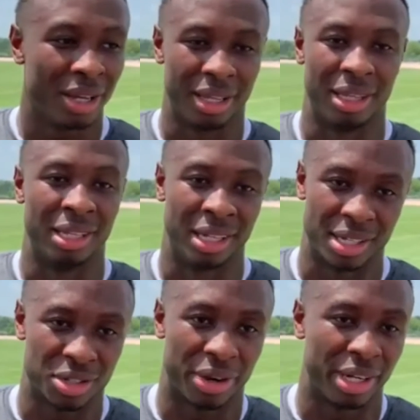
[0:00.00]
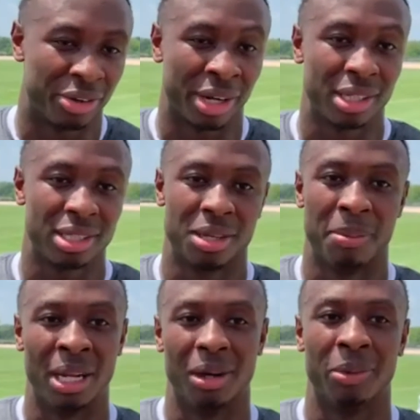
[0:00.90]
and then, then it's great, great to
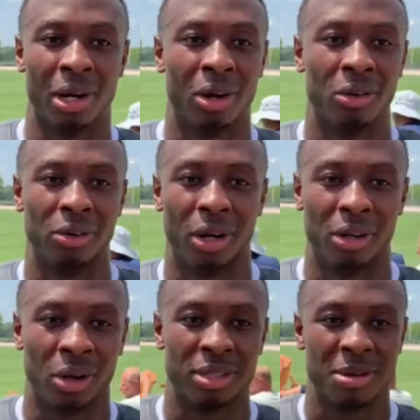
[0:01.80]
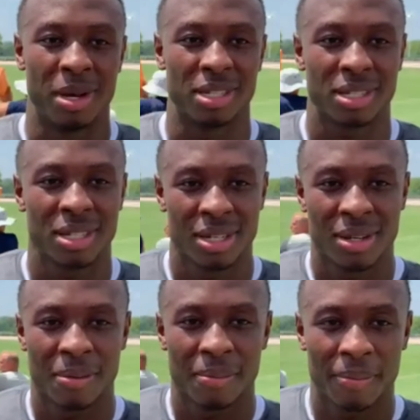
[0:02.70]
meet up with old, old, old teammates. You
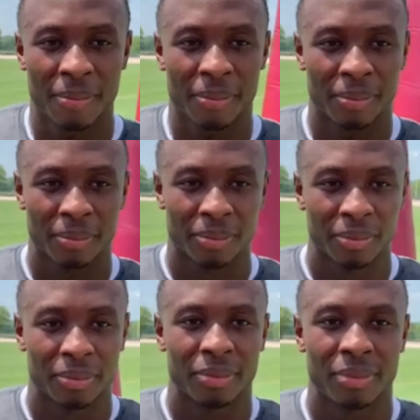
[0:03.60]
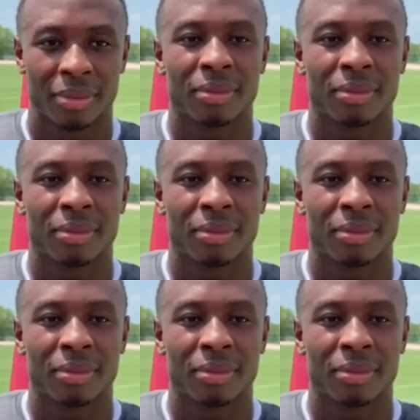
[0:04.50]
talked about catching up out here.